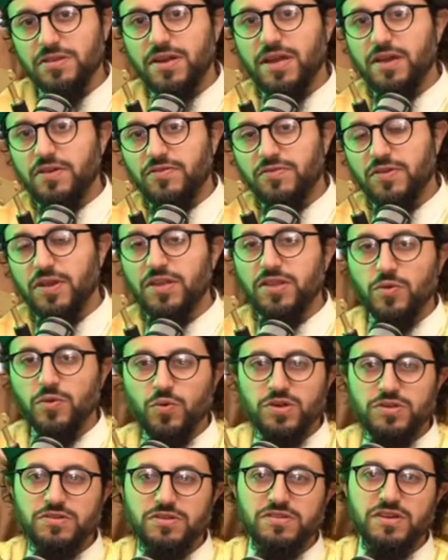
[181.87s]
to the next. In the
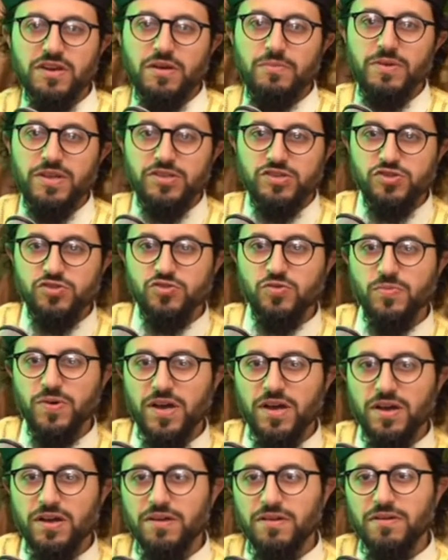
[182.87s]
wintertime, it's
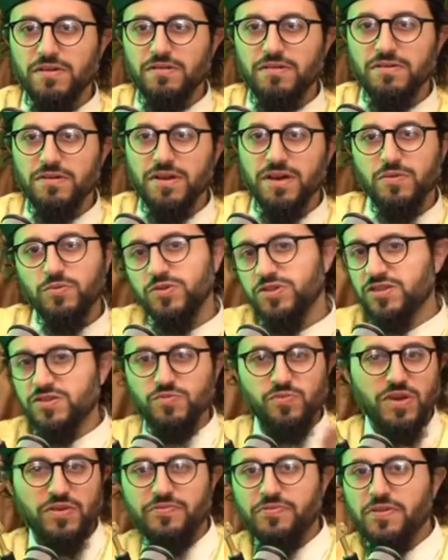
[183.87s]
Jum'ah, and we
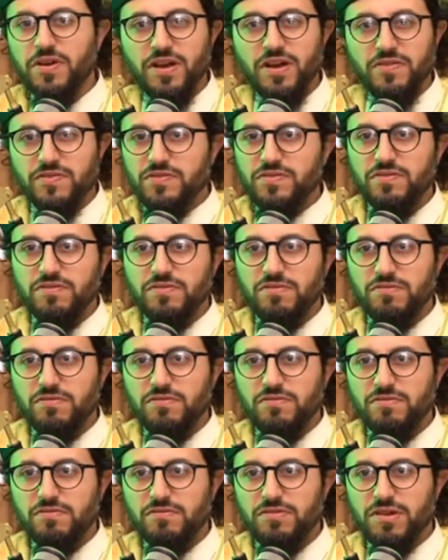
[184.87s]
just wait for Asr.
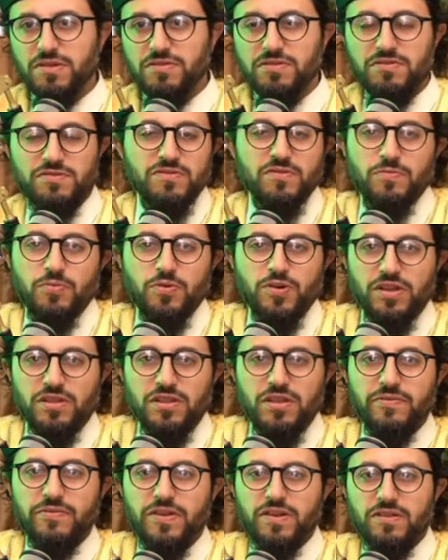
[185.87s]
Right, there's no point
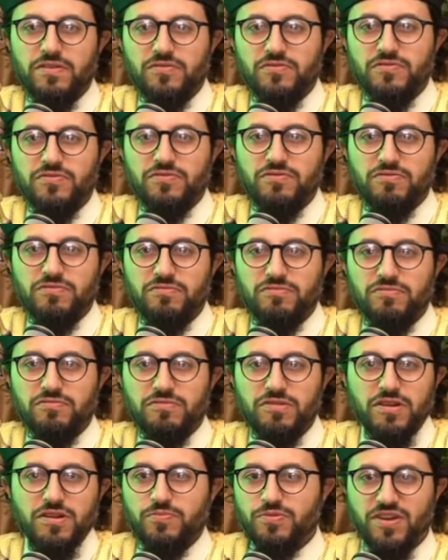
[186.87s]
in leaving because
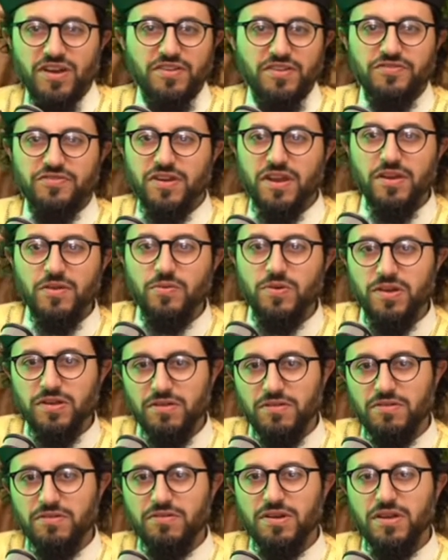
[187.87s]
you're going to pray Asr anyway,
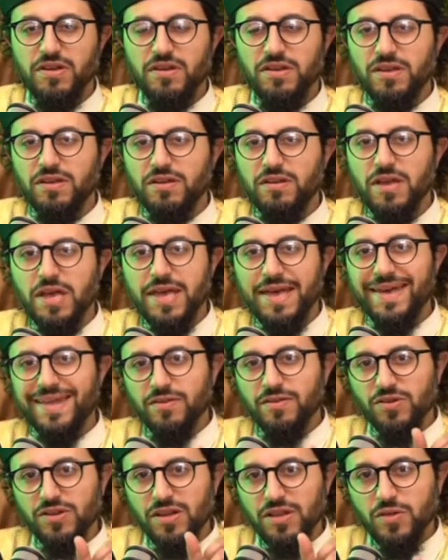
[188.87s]
right? And
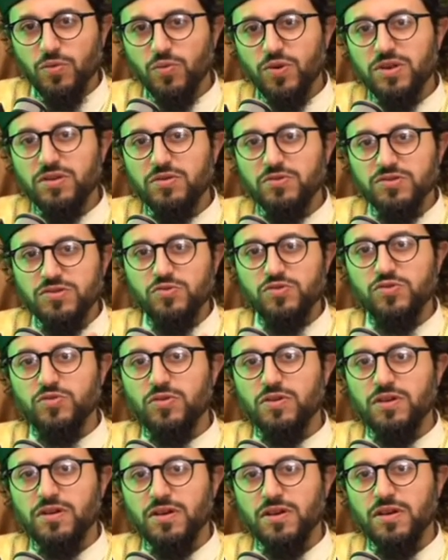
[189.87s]
the window's so
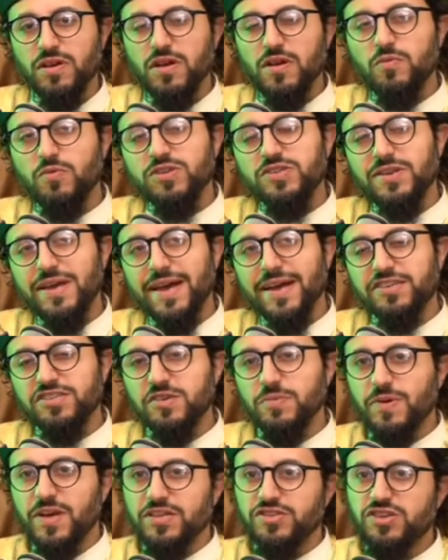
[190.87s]
short, which
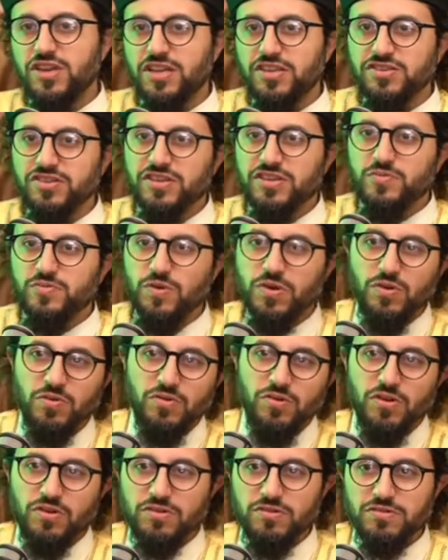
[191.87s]
actually might change because we
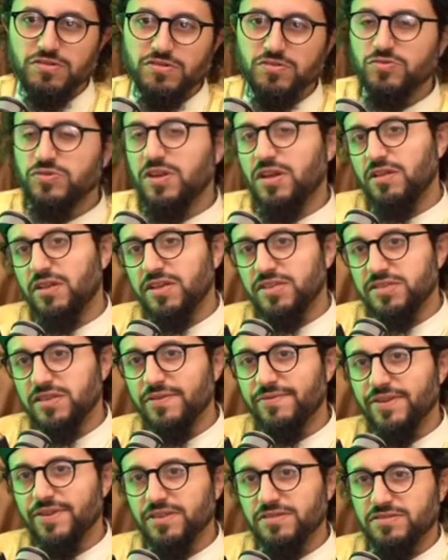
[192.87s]
don't longer do daylight
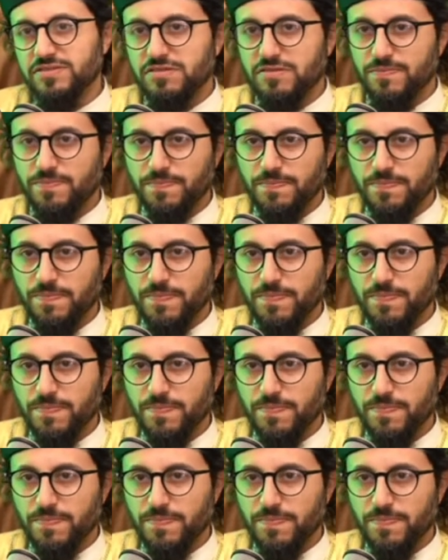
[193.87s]
savings,